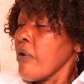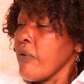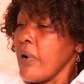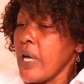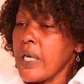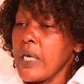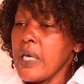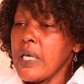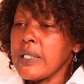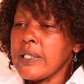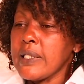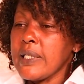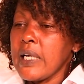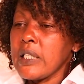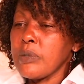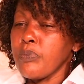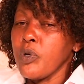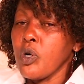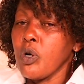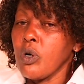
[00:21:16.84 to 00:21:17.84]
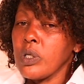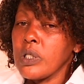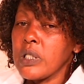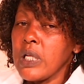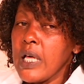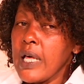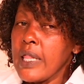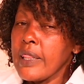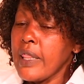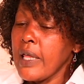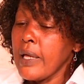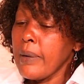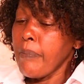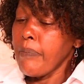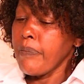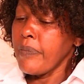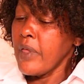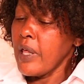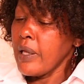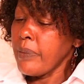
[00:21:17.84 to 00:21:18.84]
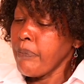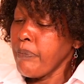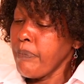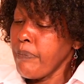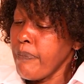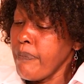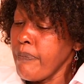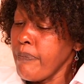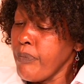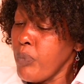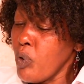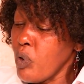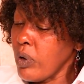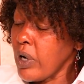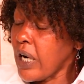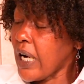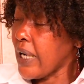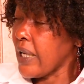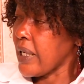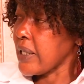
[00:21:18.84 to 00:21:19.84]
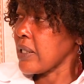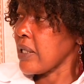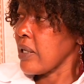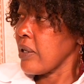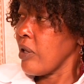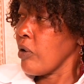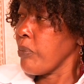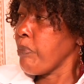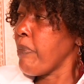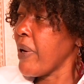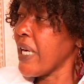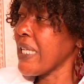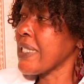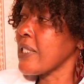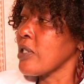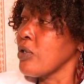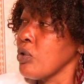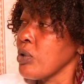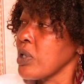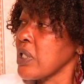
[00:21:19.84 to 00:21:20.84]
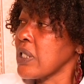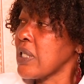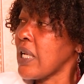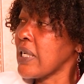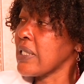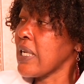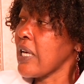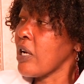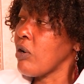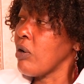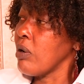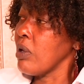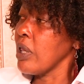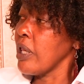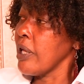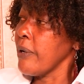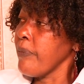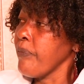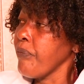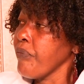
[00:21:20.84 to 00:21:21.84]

Recce is just because the booklet, the pace notes, as I call them,